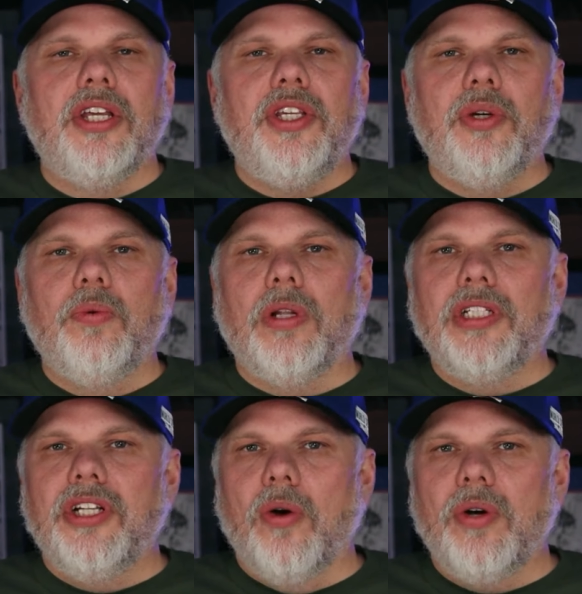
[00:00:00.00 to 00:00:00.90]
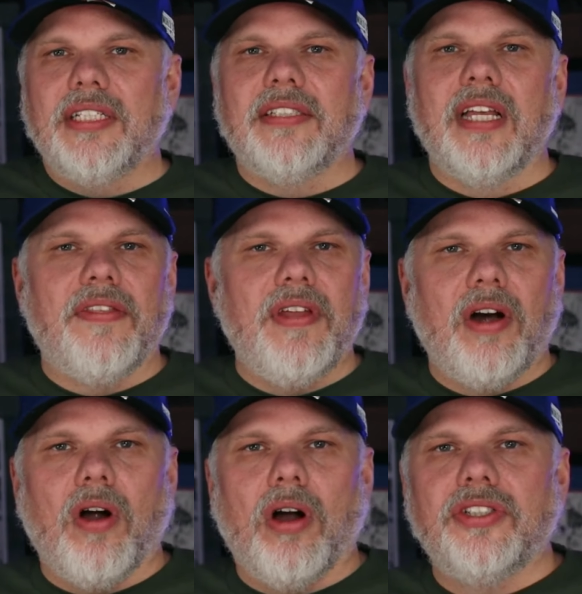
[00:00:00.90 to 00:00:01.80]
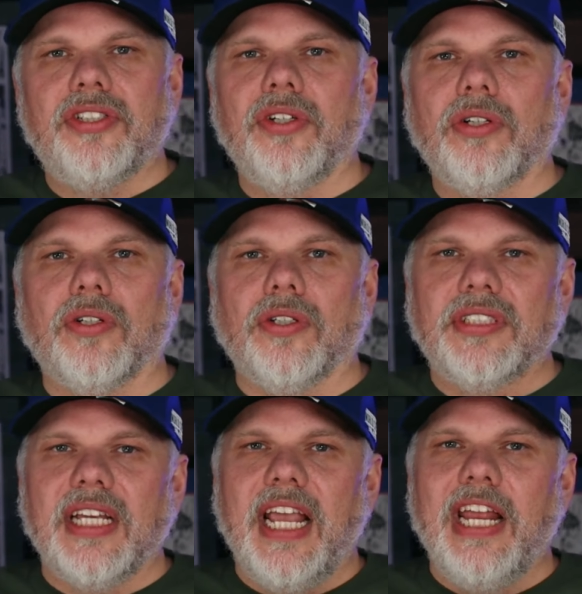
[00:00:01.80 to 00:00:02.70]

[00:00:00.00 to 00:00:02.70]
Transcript: you will notice there are circles